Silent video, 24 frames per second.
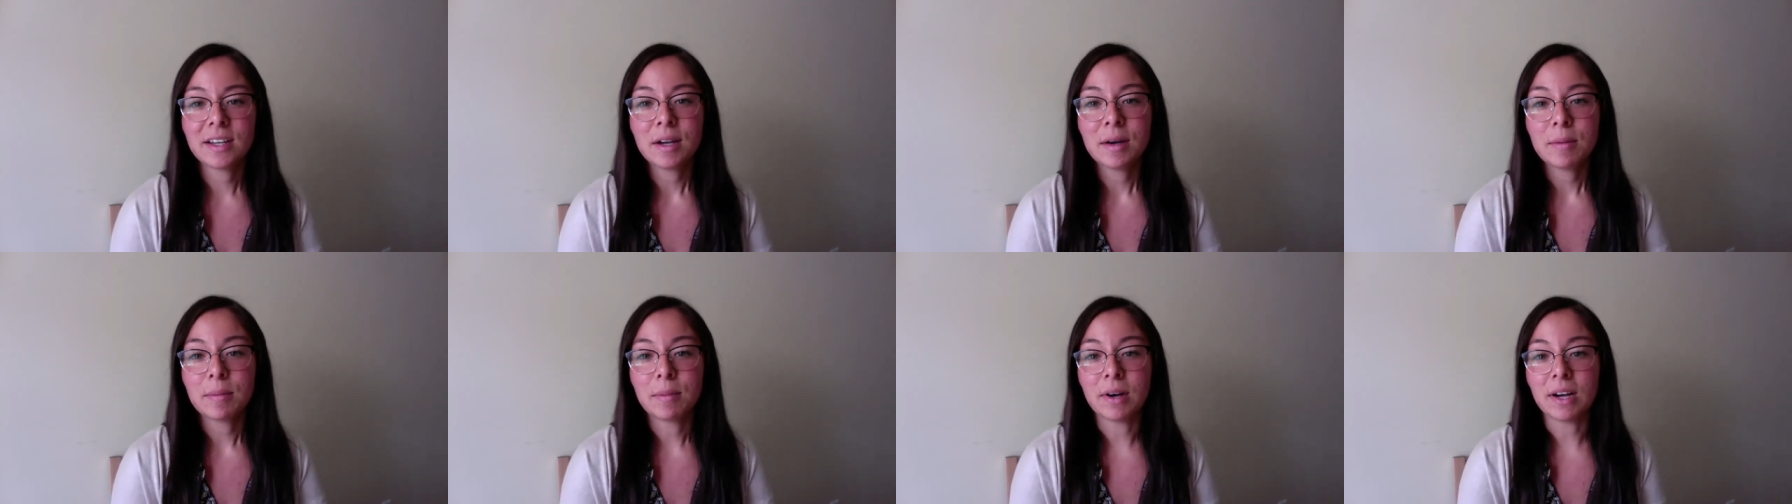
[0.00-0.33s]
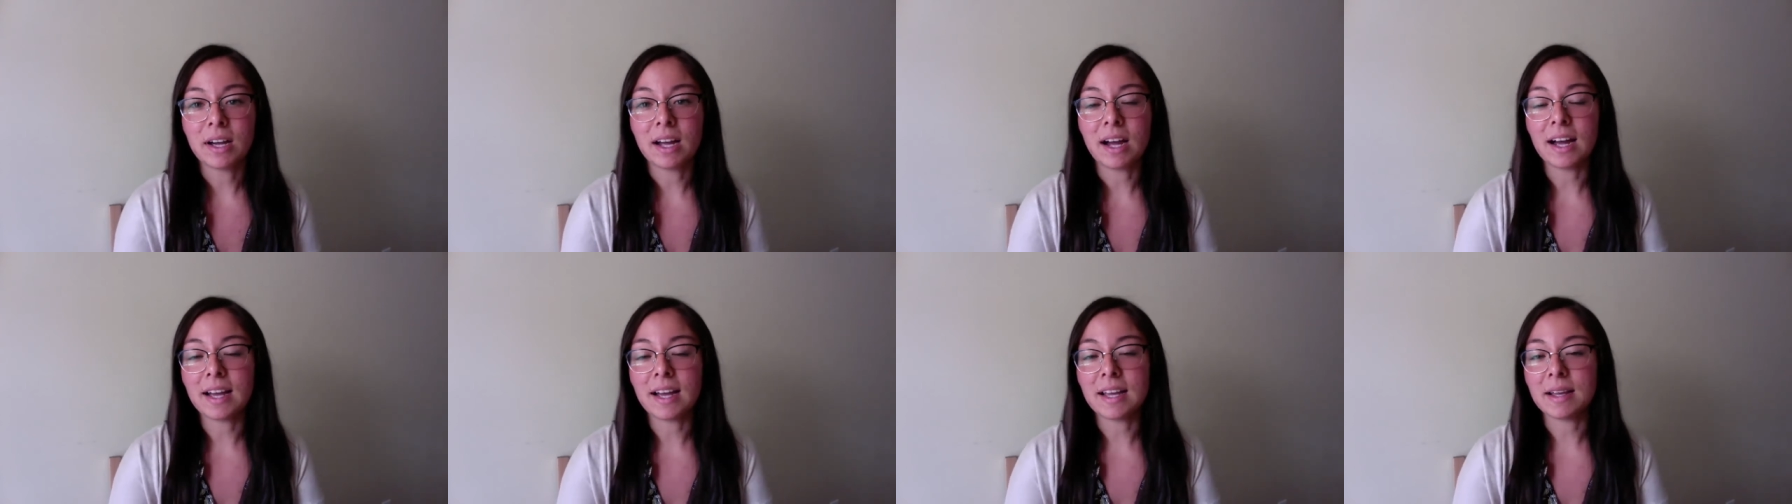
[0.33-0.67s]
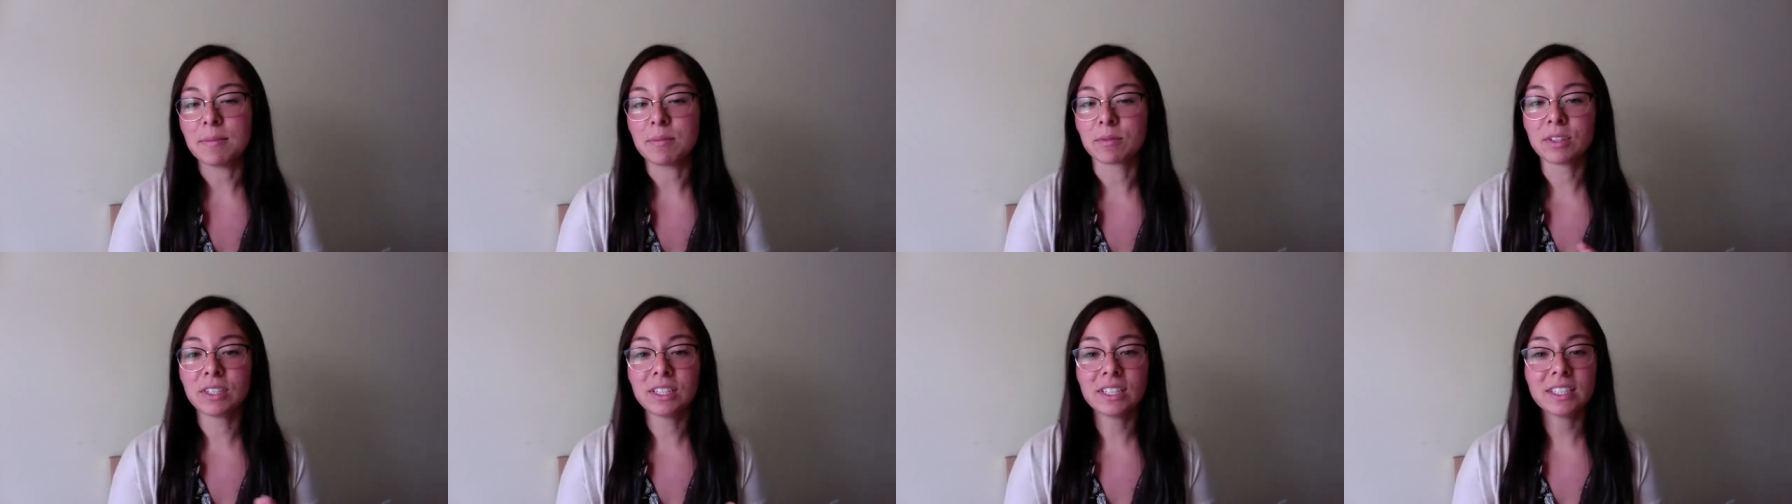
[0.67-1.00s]
But I am
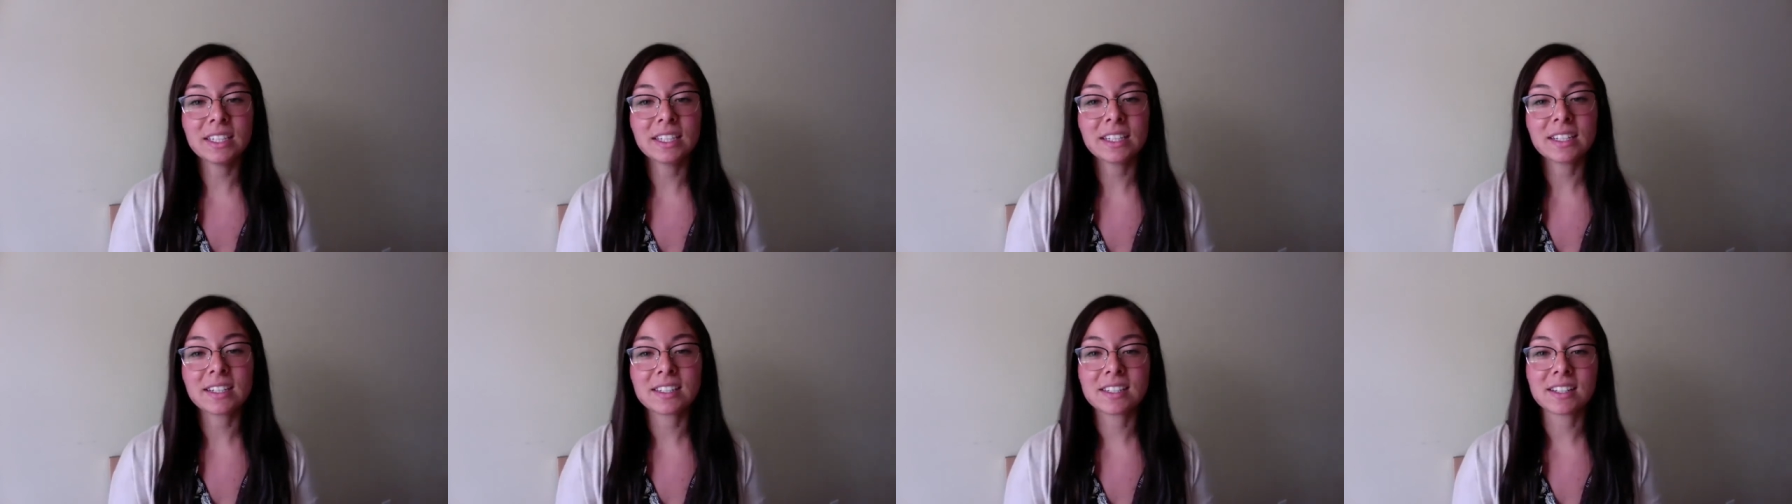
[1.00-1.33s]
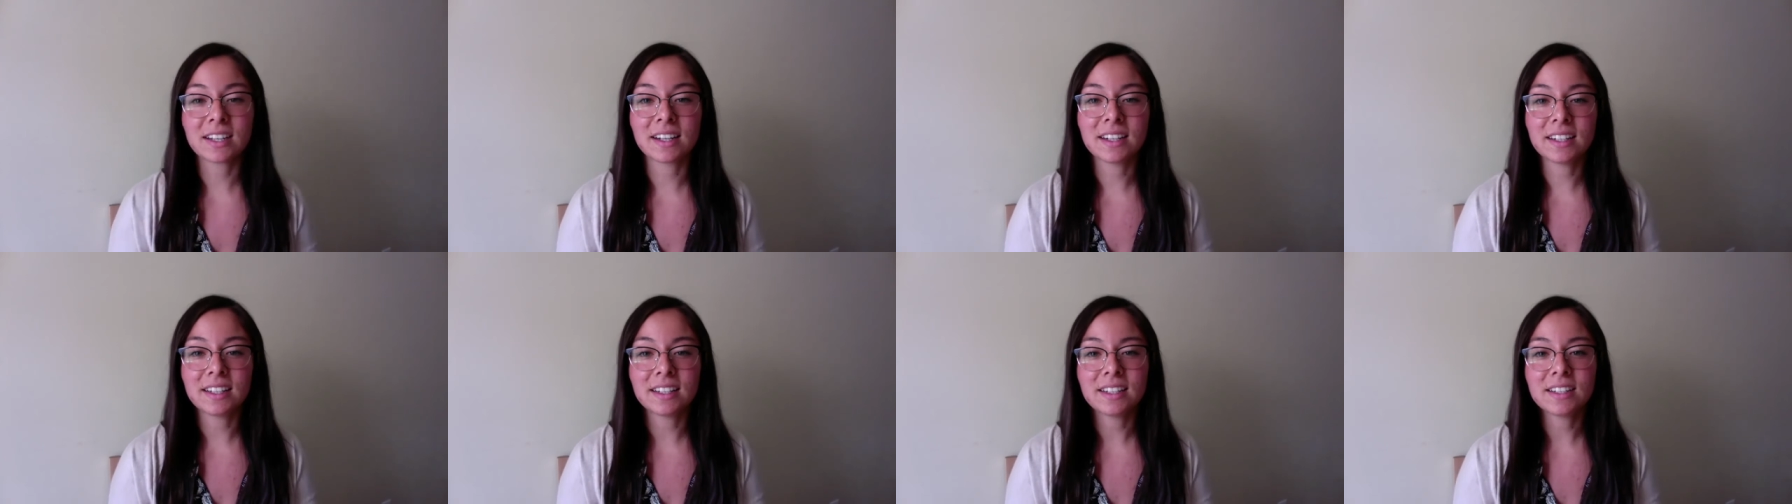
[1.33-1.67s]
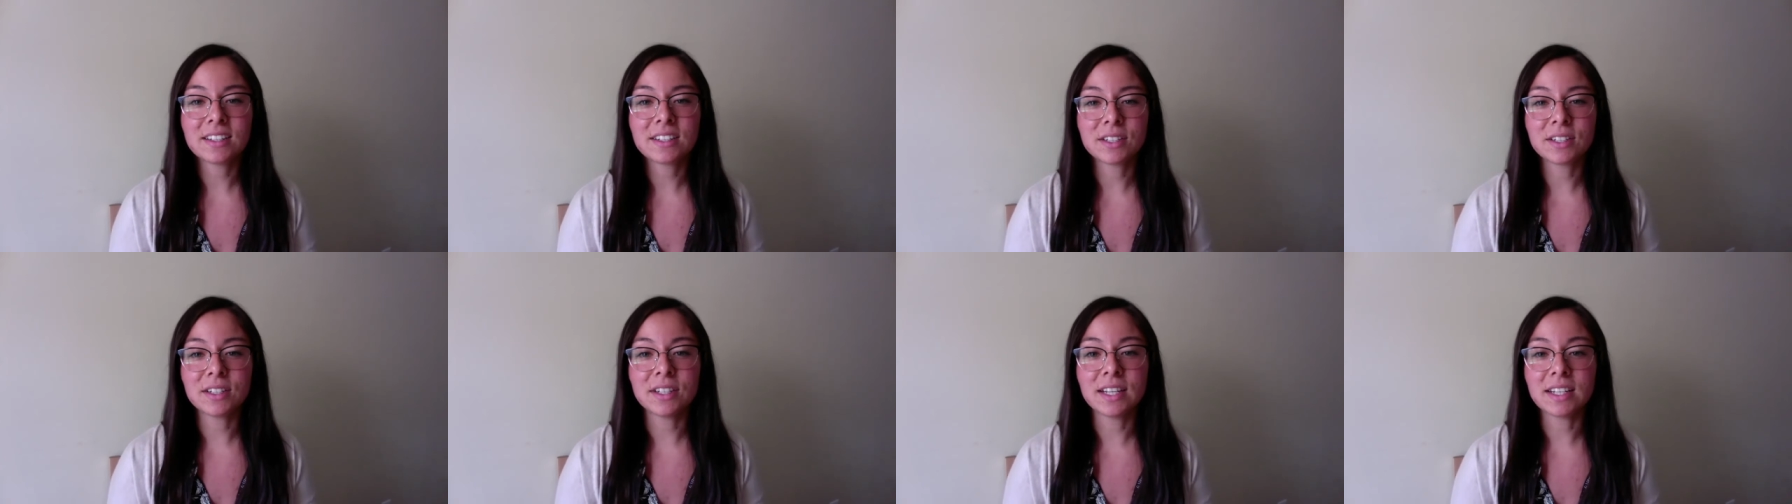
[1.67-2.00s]
really excited
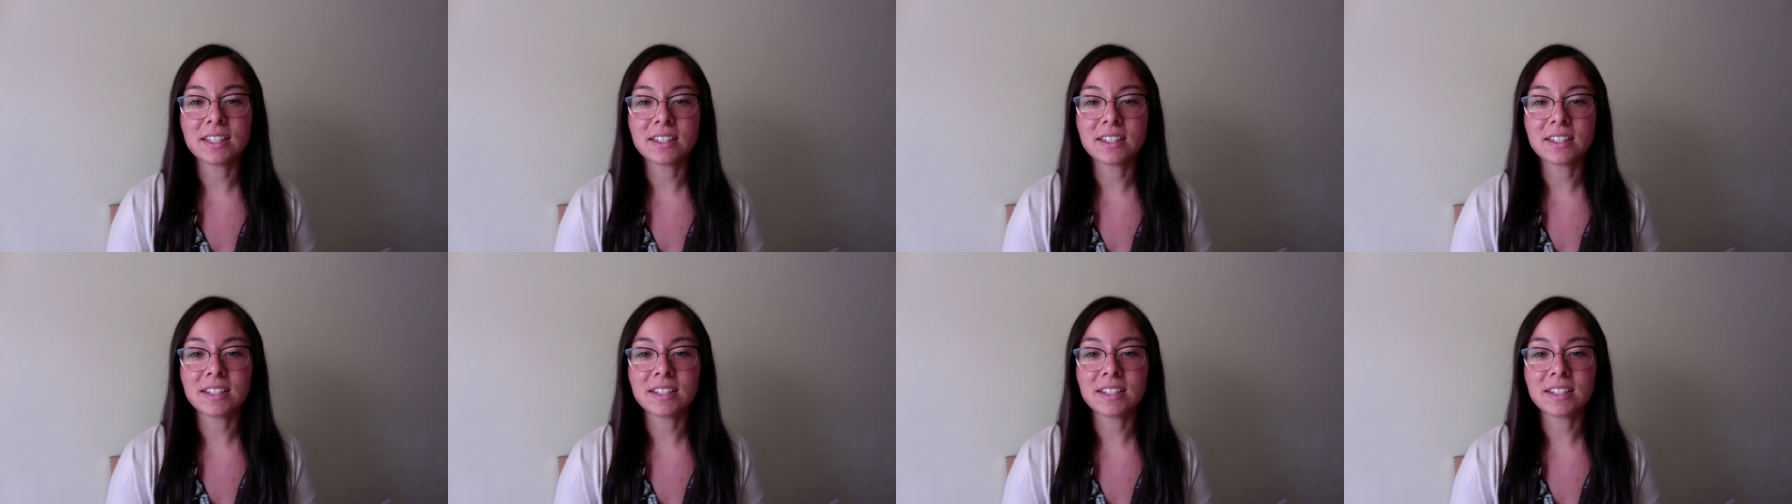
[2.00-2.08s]
to get